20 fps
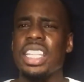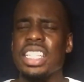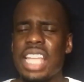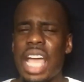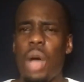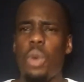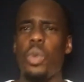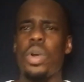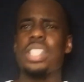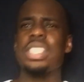
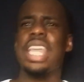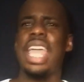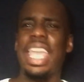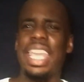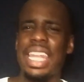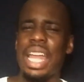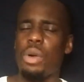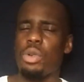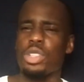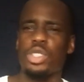down one day
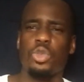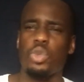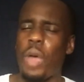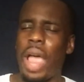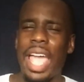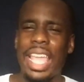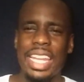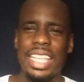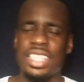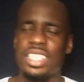and I was
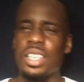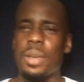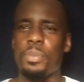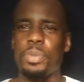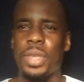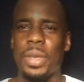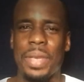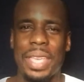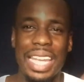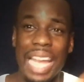writing
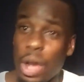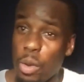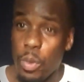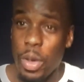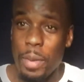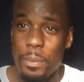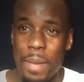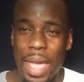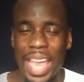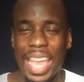something, and I
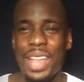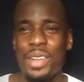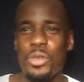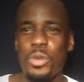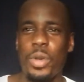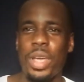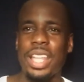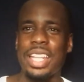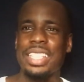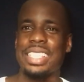went back and
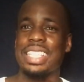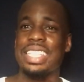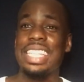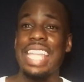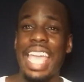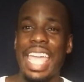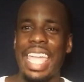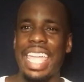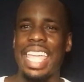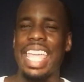read it
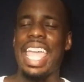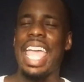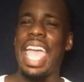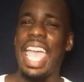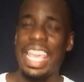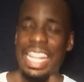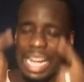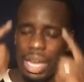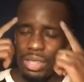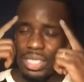today,
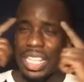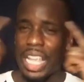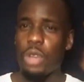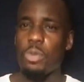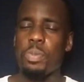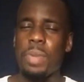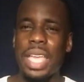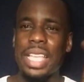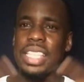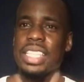and I was like,
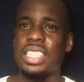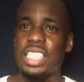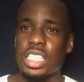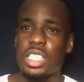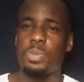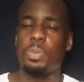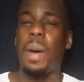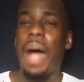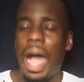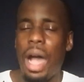man, this is
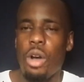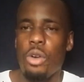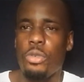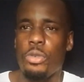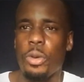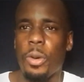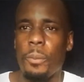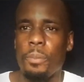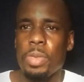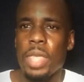
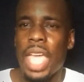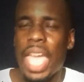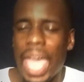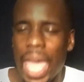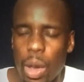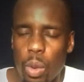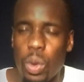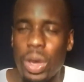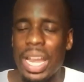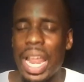powerful.
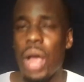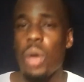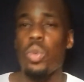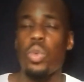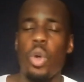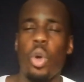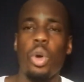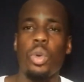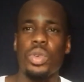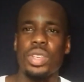And what I
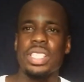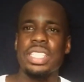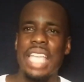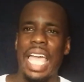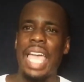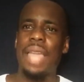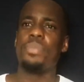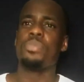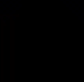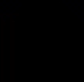wrote was
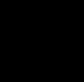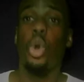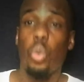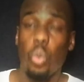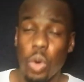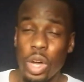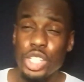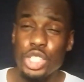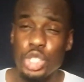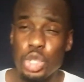that
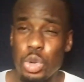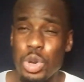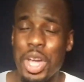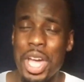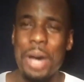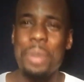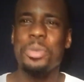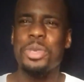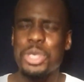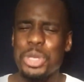once you
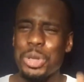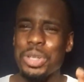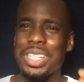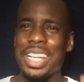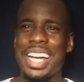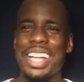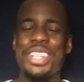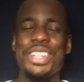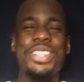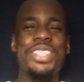come to an
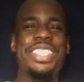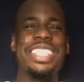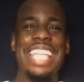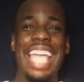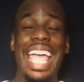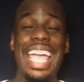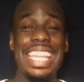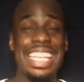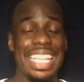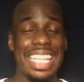
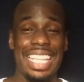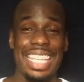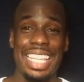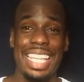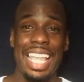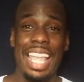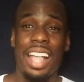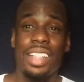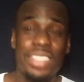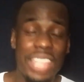understanding
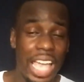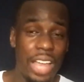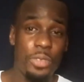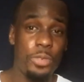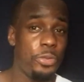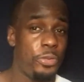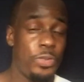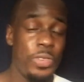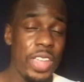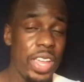that
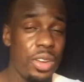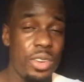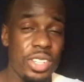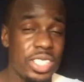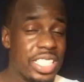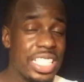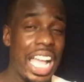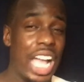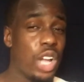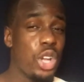fear
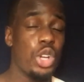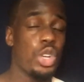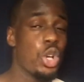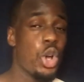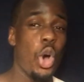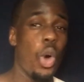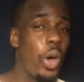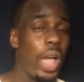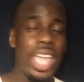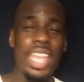is not going to
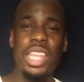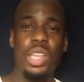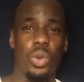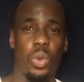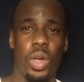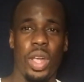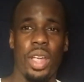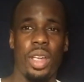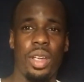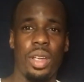go
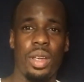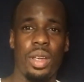anywhere,